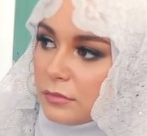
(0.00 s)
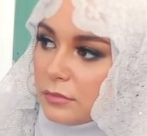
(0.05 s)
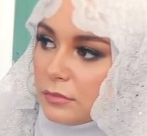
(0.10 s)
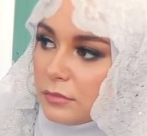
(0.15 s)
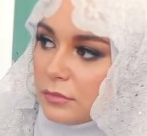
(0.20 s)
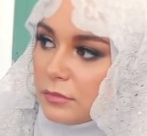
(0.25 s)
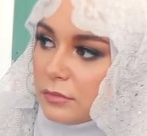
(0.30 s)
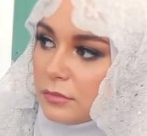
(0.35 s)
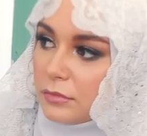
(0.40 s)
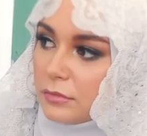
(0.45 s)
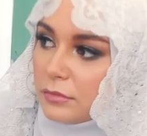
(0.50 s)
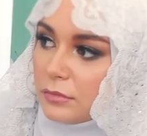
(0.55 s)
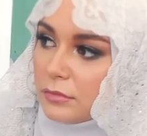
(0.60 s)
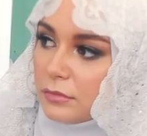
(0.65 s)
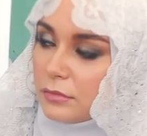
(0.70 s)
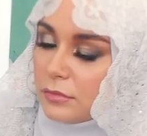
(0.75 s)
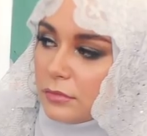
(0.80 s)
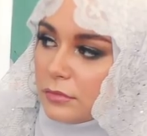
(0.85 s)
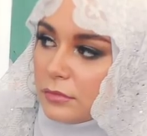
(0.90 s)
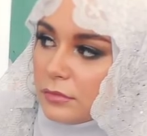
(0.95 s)

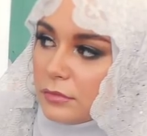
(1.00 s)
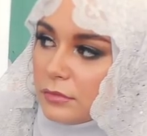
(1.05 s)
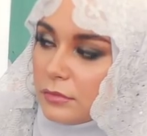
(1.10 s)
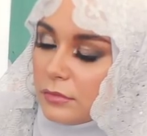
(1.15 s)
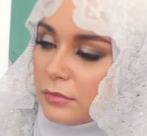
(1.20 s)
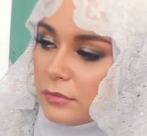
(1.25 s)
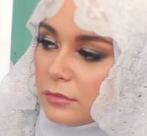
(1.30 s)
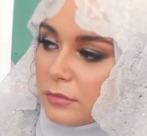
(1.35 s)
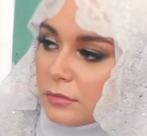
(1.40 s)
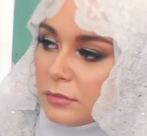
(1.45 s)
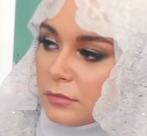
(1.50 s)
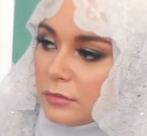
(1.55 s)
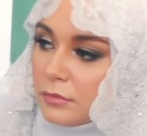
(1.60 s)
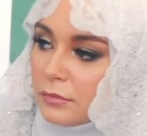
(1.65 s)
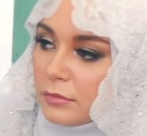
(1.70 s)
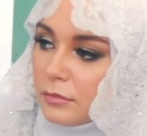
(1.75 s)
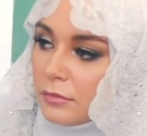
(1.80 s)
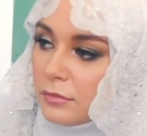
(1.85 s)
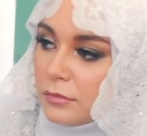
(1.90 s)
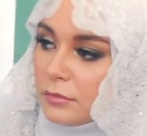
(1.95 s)

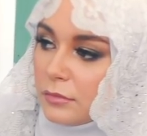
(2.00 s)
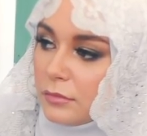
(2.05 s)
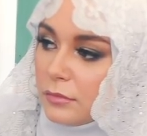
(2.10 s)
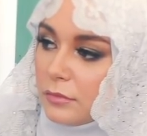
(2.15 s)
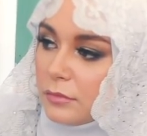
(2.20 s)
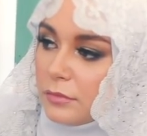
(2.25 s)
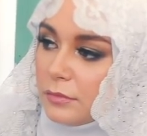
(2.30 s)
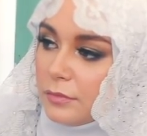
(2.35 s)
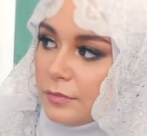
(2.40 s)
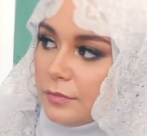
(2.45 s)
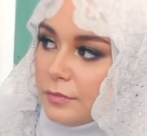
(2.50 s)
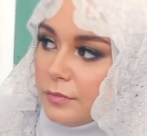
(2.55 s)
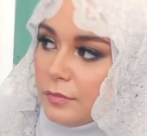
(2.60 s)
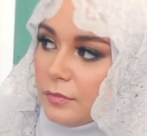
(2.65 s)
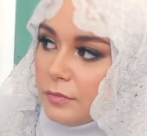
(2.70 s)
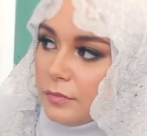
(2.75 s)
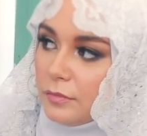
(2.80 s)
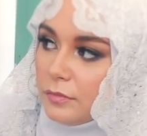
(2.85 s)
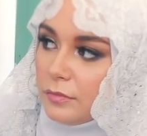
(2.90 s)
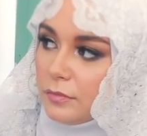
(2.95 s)

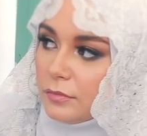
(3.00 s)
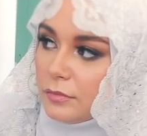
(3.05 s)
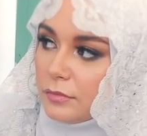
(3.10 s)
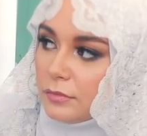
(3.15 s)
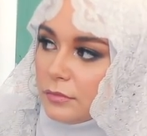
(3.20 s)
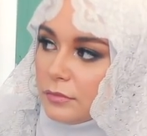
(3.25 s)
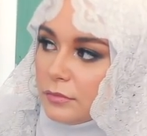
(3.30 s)
(not speaking)